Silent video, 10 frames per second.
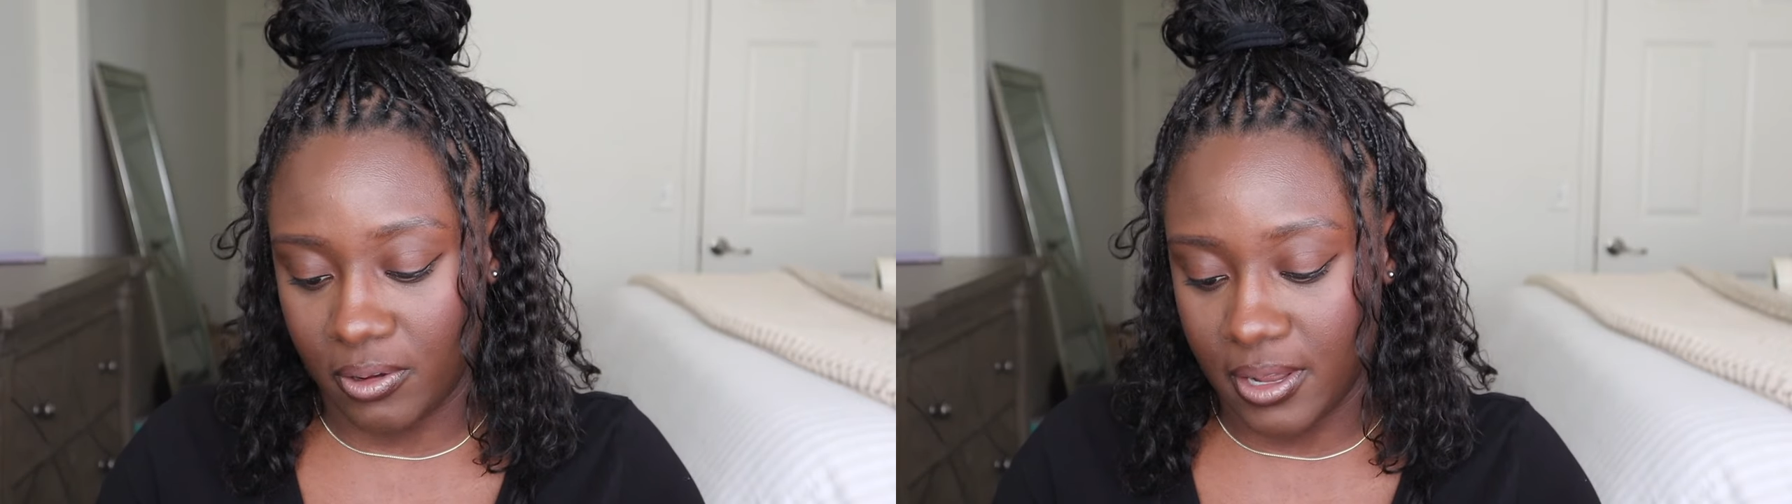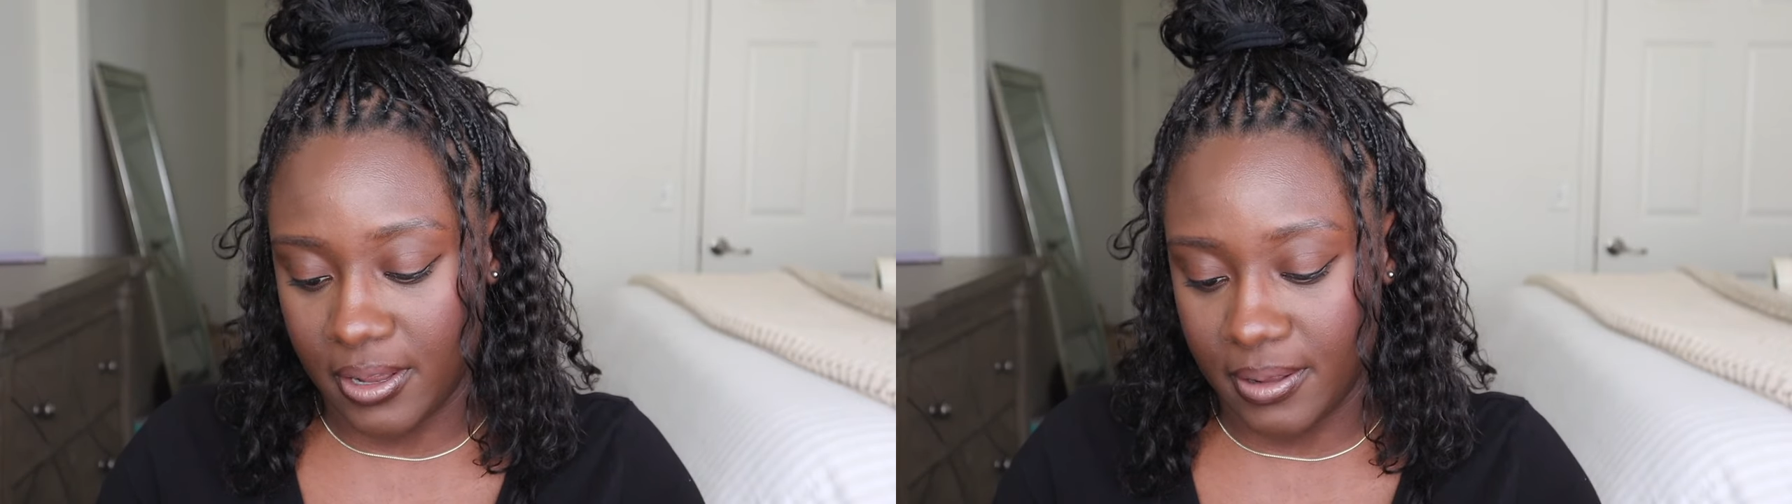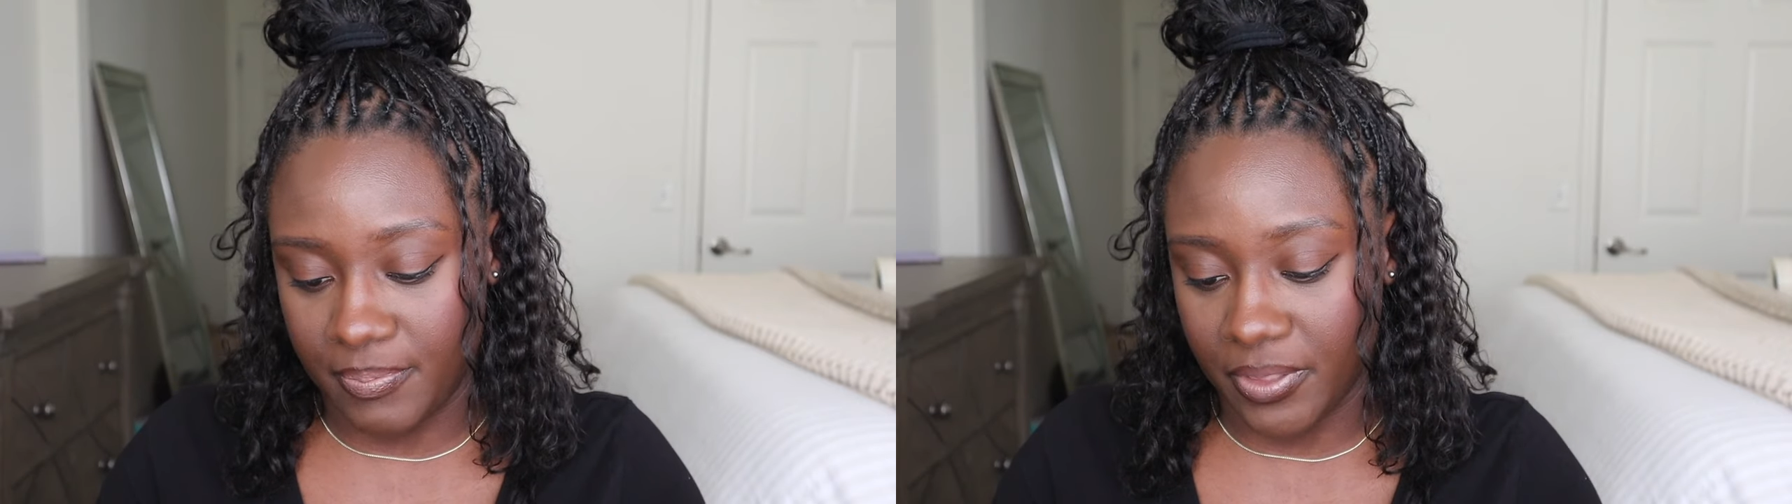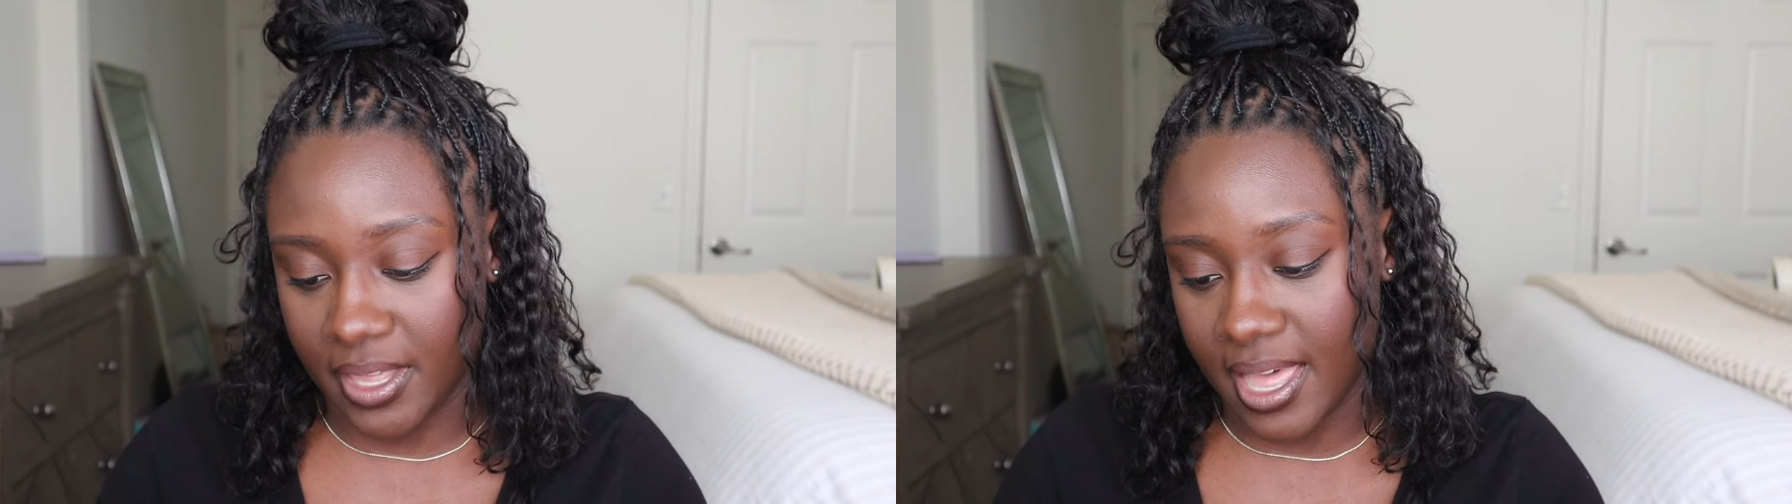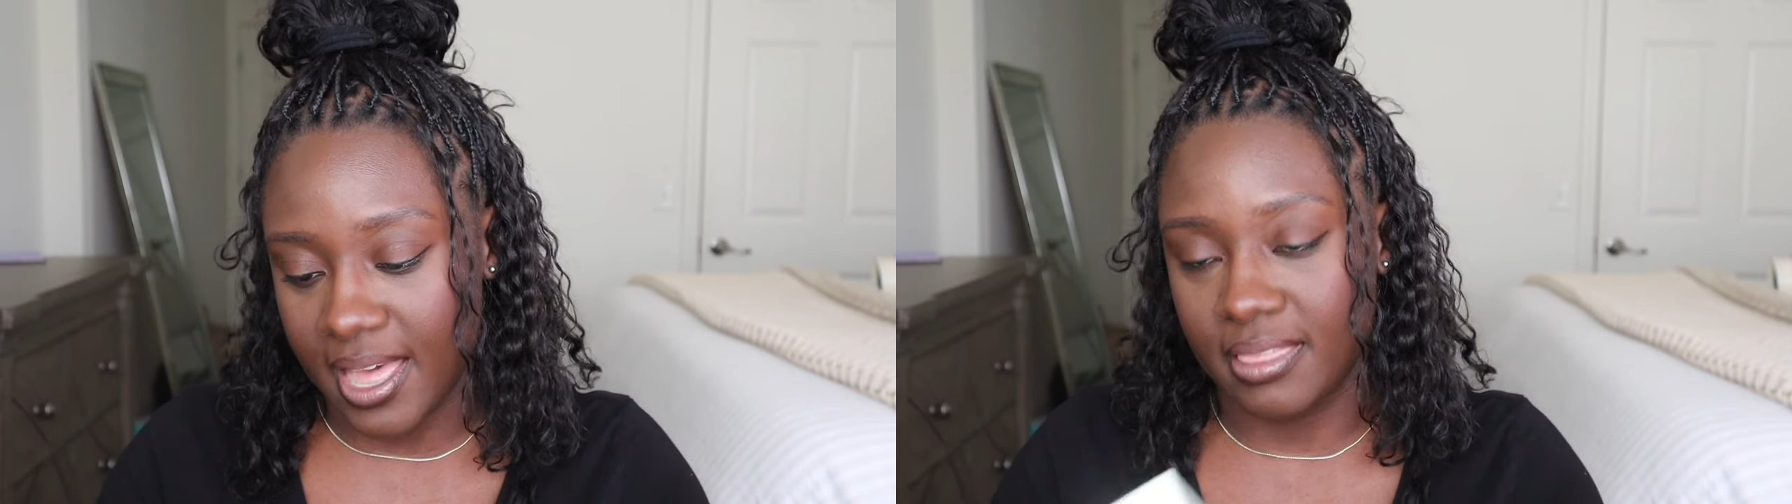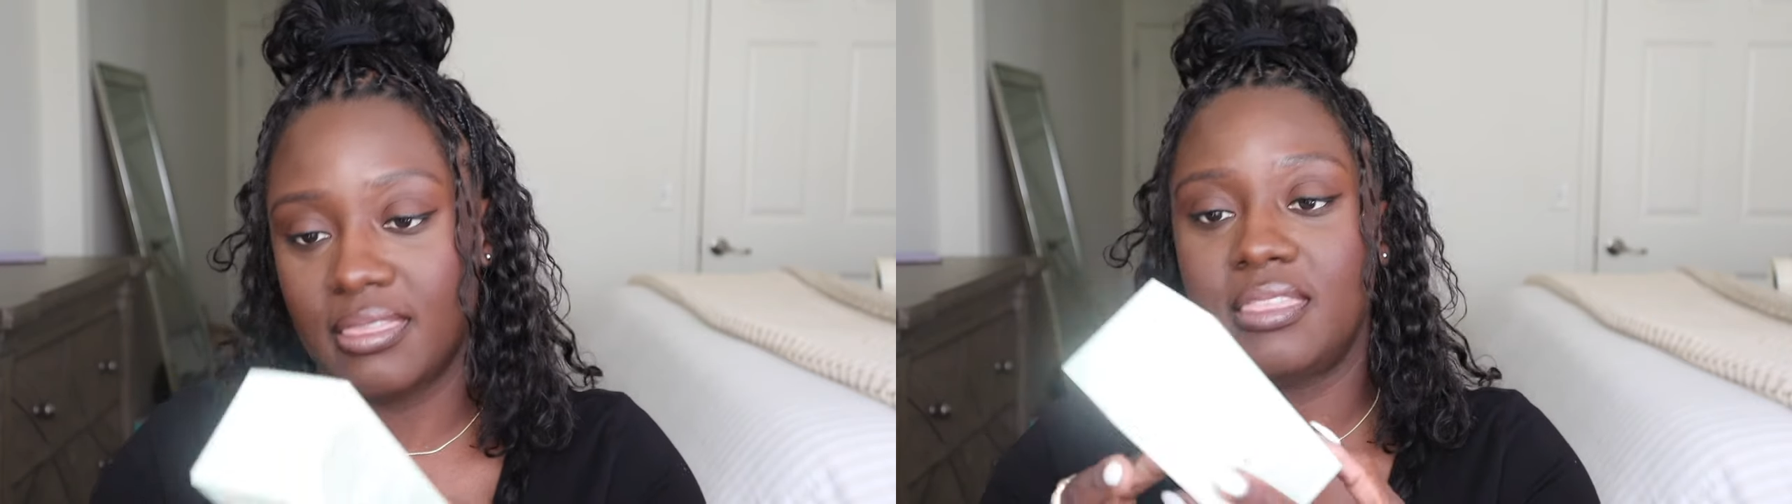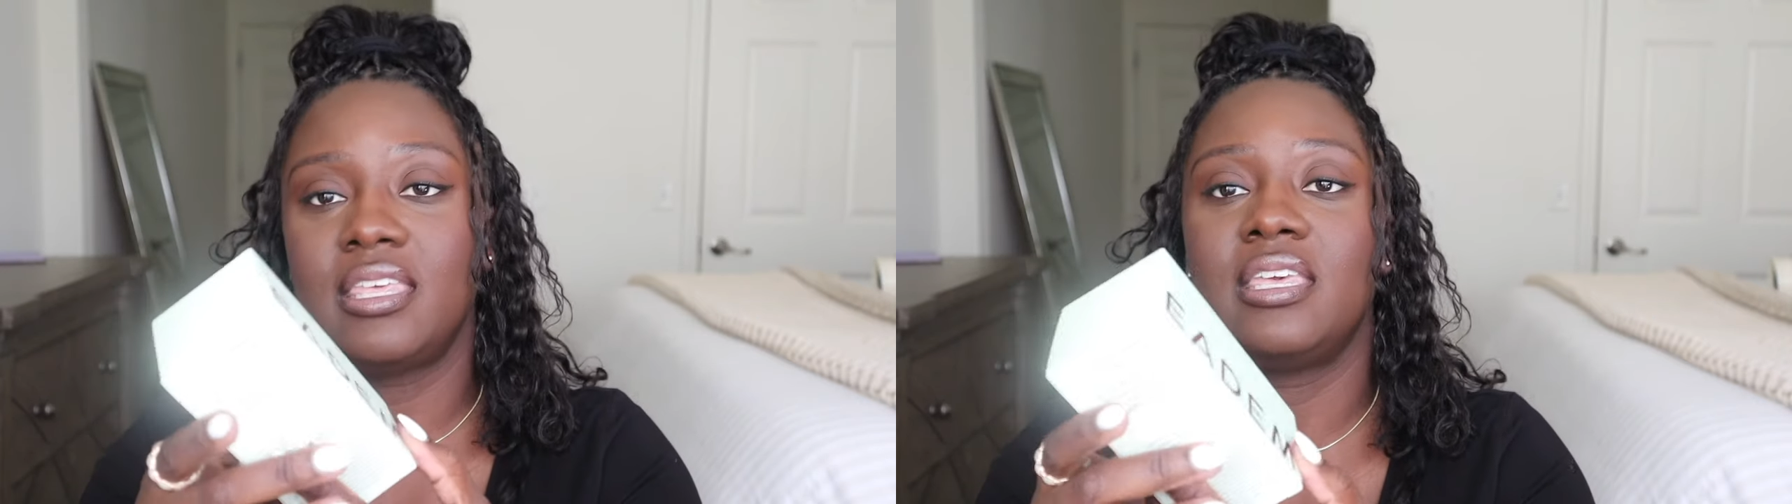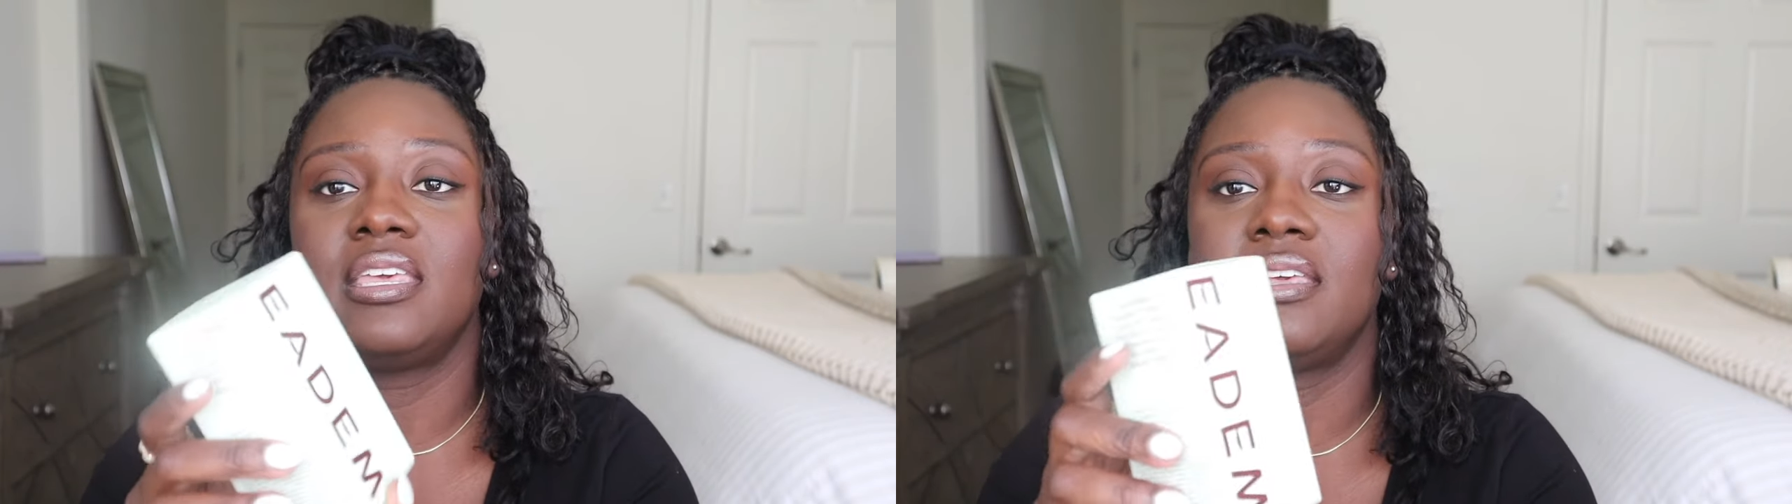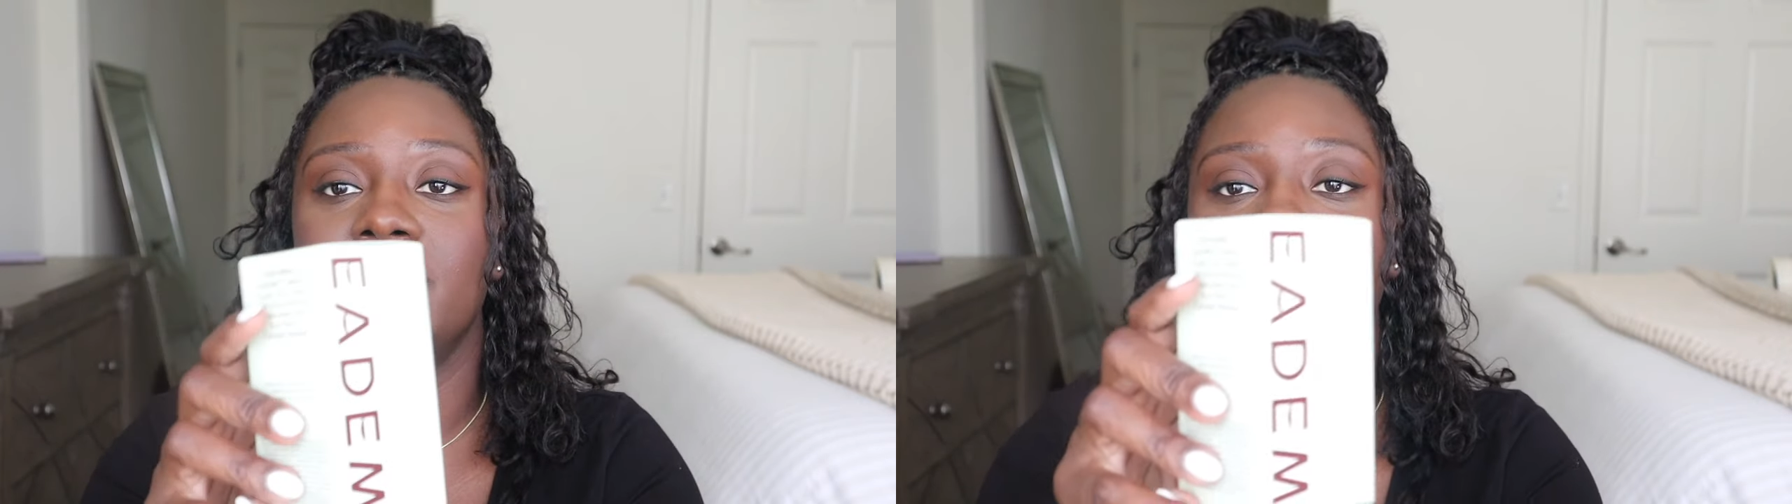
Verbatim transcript: um, got the